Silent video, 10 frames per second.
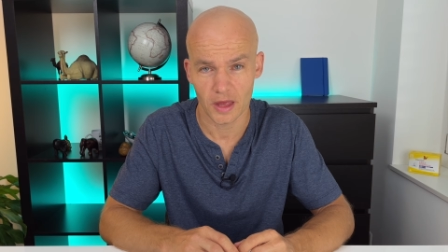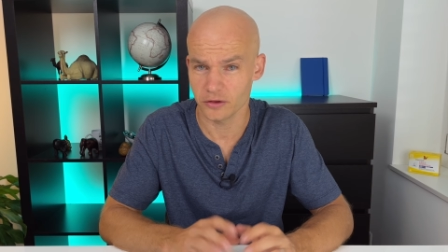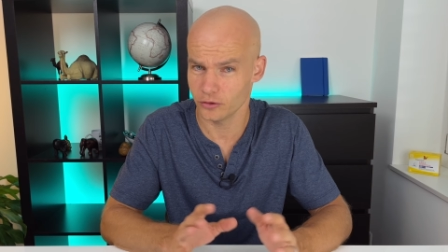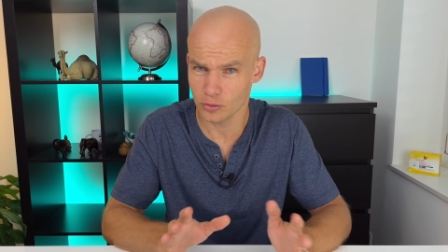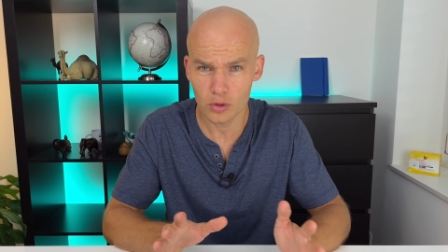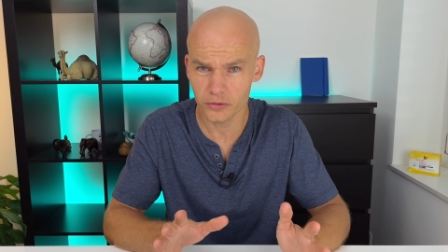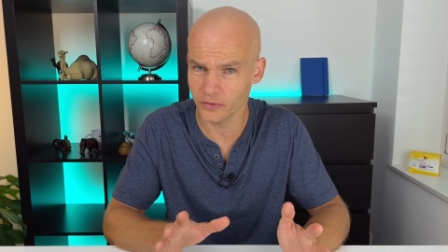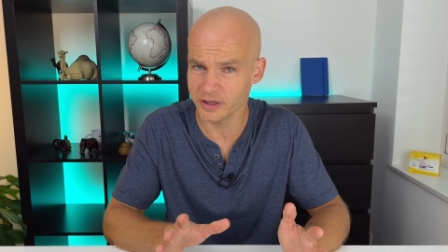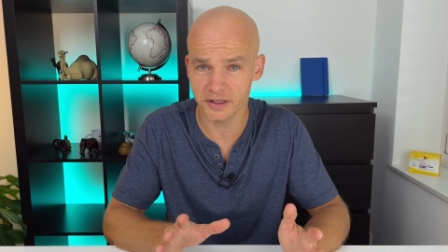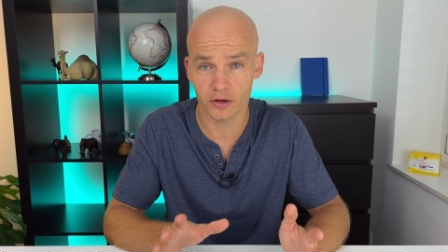And you won't
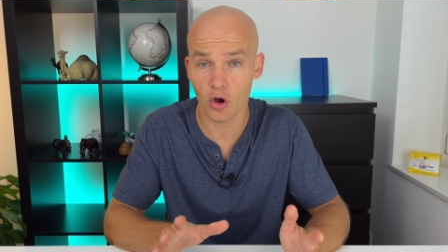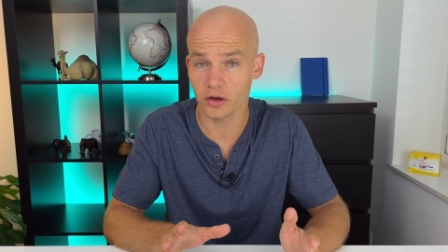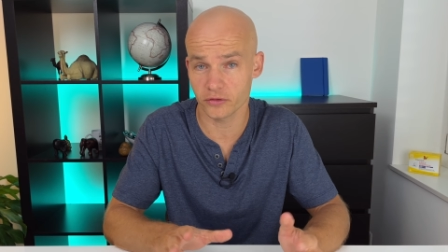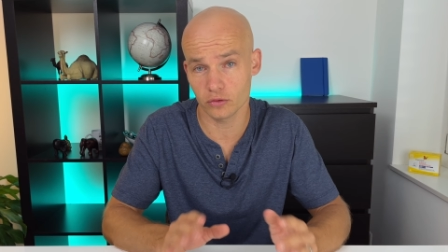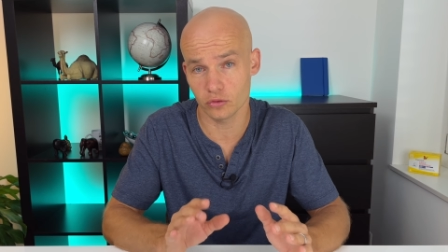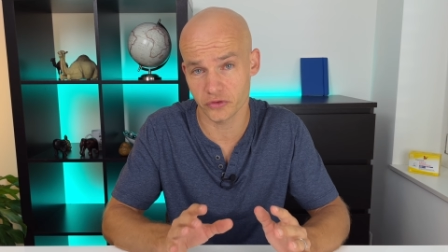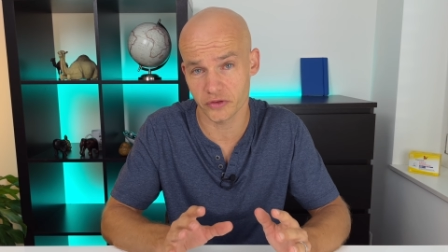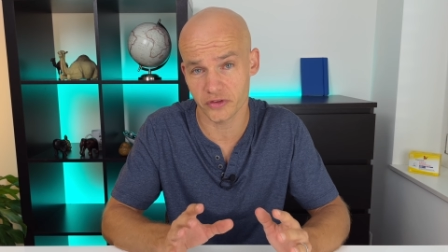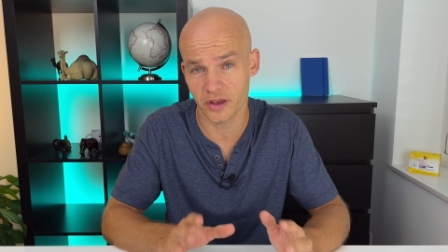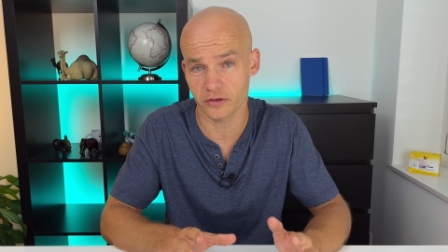feel it at all as you use the
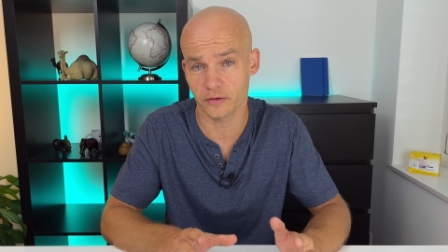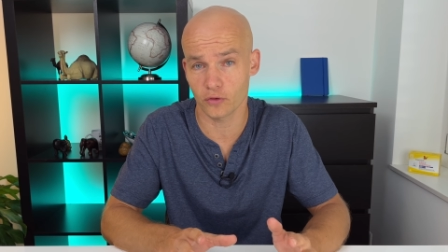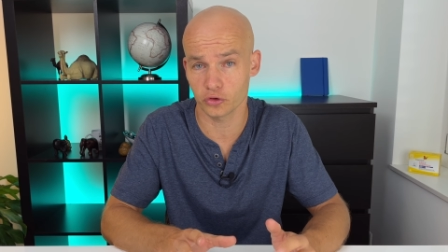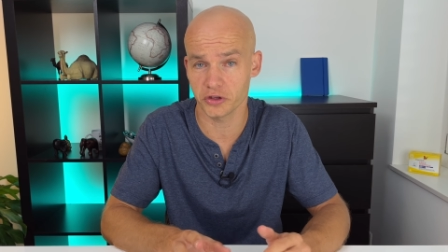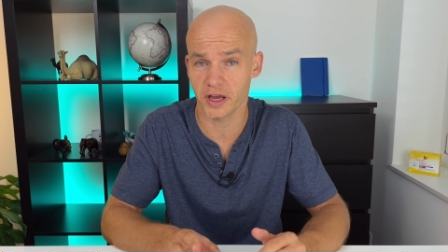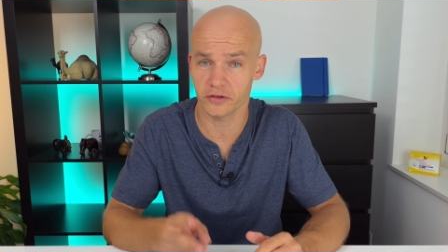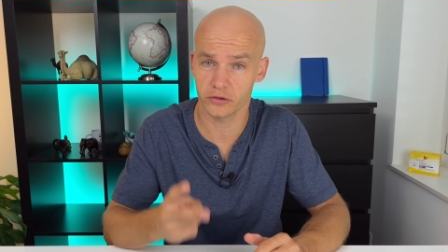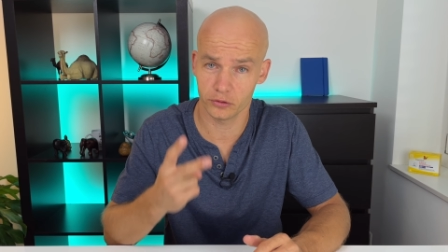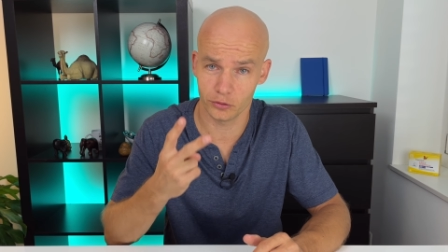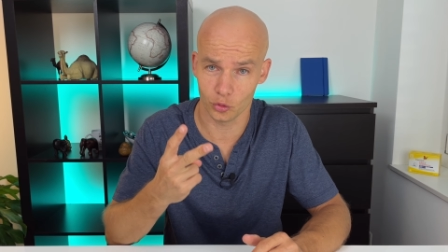sensor for the
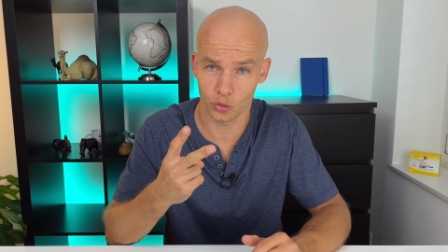next two